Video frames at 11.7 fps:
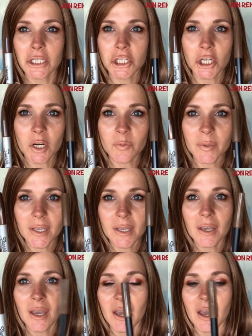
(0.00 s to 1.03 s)
Sharpie,
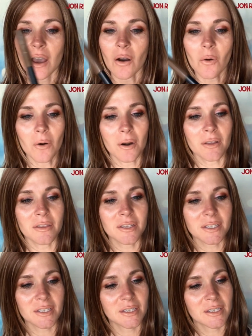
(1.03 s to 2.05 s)
or
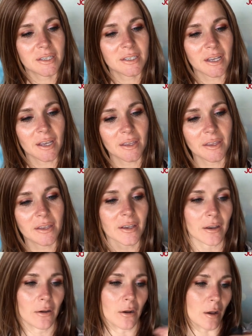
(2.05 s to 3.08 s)
this is, I think, a
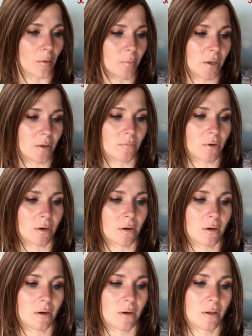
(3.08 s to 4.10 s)
Copic
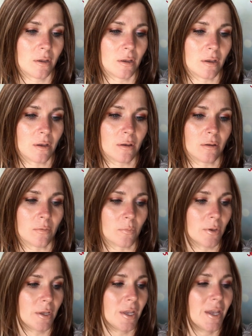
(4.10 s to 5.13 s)
marker.
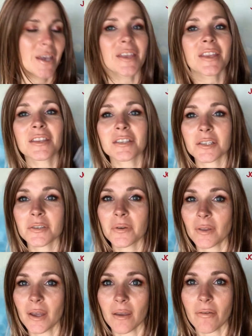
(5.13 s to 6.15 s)
I think this is for
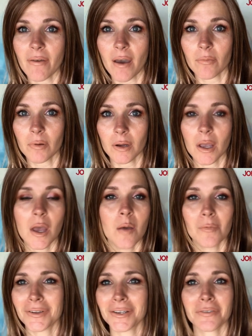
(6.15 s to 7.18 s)
like fabric.
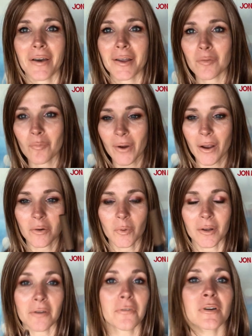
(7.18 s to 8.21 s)
I just find a brown
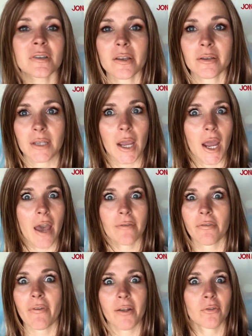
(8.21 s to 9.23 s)
one. At first I was like, I have
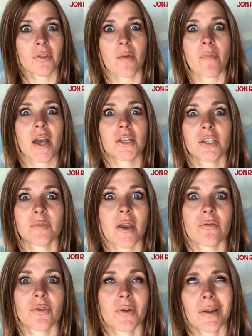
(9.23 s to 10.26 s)
to find one that matches my
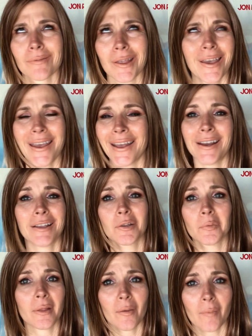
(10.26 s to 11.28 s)
rooting. It doesn't
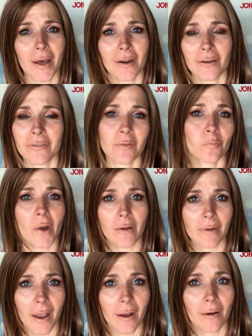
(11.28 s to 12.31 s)
really matter. If you have brown
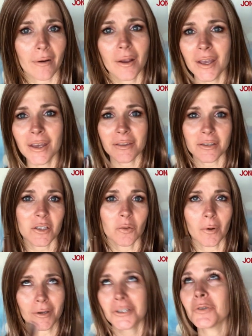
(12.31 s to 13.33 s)
hair, this will
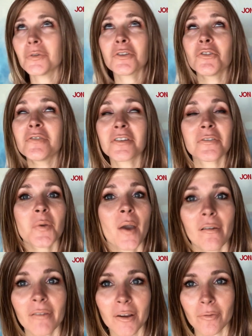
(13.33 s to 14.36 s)
work. Even if you
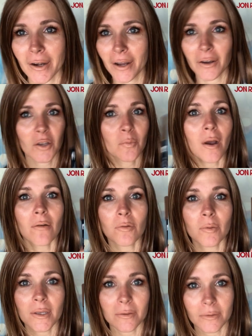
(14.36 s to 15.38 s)
have like red hair, you could
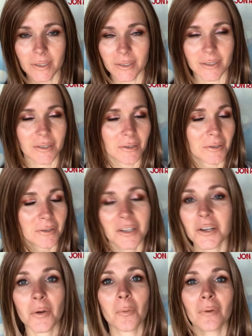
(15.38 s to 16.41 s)
probably use this, or, you
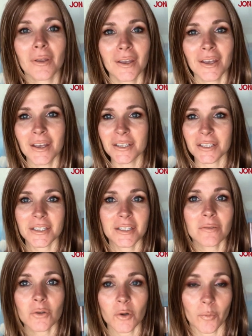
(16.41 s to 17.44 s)
know, just
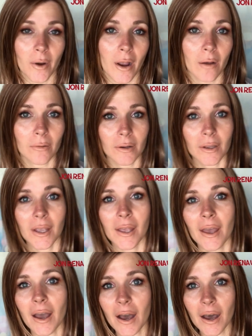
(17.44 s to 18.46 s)
some sort of brown,
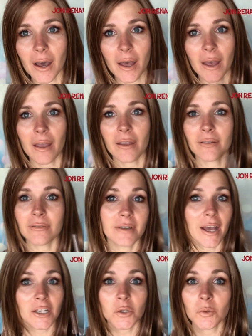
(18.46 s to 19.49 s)

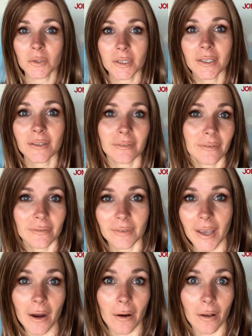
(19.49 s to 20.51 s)
natural looking
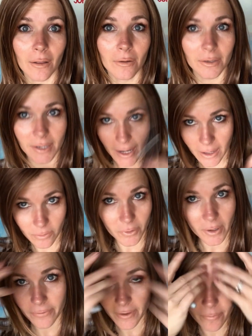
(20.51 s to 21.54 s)
hair color to add the root.
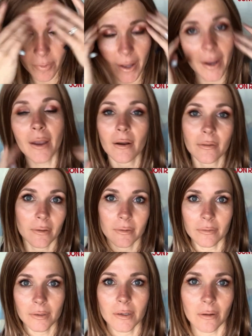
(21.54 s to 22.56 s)
If you have black hair, then,
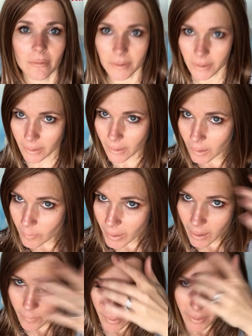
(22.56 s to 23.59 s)
you know, obviously get like a black
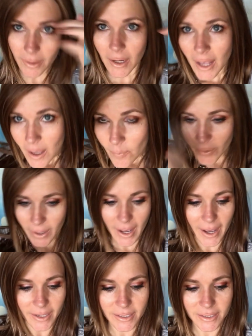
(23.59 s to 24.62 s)
marker. But
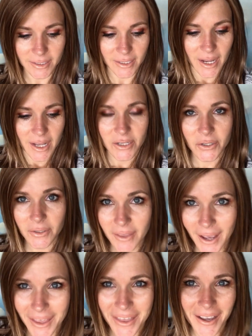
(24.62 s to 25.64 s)
I just took that.
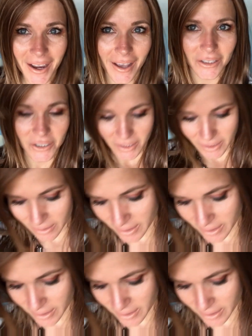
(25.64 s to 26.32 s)
I think I actually did